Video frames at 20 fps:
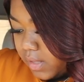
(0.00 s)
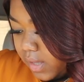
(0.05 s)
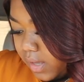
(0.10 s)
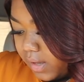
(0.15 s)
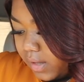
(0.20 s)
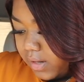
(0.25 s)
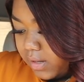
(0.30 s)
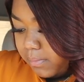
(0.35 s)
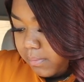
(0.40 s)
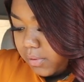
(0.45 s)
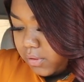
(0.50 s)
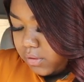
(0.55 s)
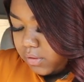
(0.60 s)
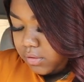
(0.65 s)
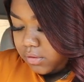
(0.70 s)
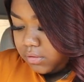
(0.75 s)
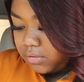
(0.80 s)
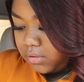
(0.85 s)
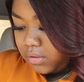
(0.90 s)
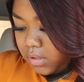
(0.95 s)
I got a
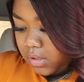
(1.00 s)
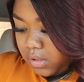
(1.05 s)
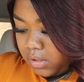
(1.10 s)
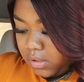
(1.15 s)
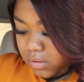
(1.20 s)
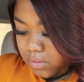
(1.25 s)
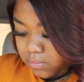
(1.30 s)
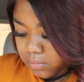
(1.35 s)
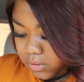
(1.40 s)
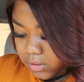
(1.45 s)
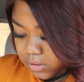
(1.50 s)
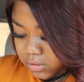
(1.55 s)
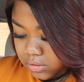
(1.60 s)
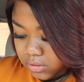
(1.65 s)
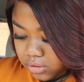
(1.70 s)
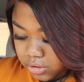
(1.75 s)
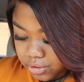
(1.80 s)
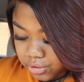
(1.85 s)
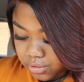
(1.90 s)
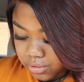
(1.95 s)
bowl with
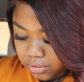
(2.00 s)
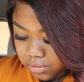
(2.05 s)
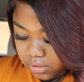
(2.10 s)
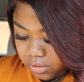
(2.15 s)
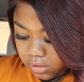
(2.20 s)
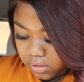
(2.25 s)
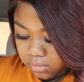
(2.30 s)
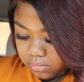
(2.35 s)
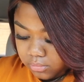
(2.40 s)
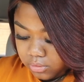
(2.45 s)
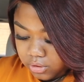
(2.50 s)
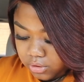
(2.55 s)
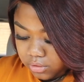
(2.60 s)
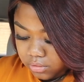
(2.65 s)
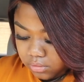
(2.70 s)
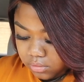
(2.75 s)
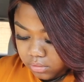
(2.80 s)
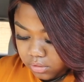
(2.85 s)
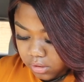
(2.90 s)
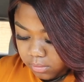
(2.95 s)
um,
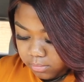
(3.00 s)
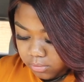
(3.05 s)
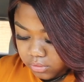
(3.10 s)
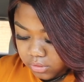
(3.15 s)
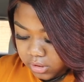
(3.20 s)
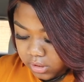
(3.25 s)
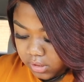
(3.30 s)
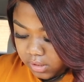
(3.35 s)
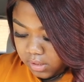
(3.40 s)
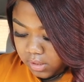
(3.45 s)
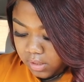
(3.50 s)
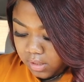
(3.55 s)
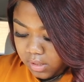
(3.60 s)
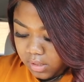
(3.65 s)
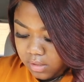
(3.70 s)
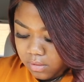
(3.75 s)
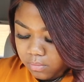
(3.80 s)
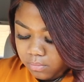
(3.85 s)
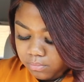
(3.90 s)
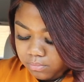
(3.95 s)
double
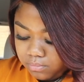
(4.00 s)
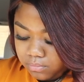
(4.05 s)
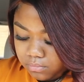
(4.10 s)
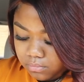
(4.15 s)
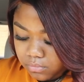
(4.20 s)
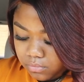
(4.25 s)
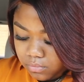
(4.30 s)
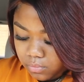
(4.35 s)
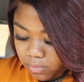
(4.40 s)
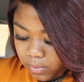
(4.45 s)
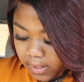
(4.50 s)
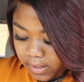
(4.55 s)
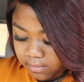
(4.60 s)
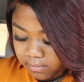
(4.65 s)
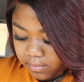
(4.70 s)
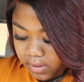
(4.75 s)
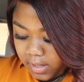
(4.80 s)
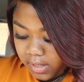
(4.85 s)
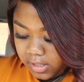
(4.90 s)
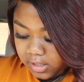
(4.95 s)
chicken,
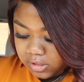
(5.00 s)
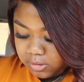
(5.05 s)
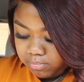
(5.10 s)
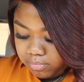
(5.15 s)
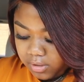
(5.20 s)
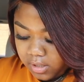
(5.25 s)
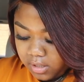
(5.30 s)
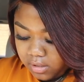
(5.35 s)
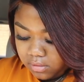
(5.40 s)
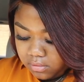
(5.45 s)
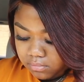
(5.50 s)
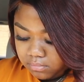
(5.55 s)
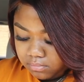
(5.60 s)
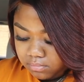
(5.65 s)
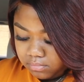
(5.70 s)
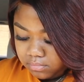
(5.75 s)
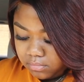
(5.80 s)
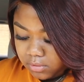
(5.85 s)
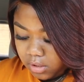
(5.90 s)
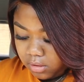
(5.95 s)
white rice, brown,
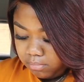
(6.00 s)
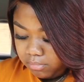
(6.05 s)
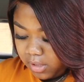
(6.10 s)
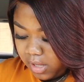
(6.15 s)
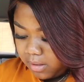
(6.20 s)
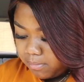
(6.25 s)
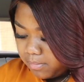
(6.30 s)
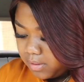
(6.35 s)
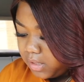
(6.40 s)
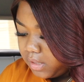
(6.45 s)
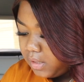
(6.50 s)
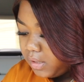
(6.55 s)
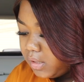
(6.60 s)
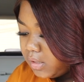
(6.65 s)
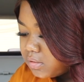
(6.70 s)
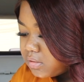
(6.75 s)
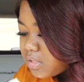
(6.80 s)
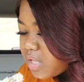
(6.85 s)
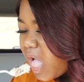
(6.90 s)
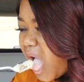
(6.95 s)
uh, black
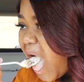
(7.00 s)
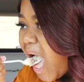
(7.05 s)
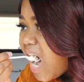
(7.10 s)
beans,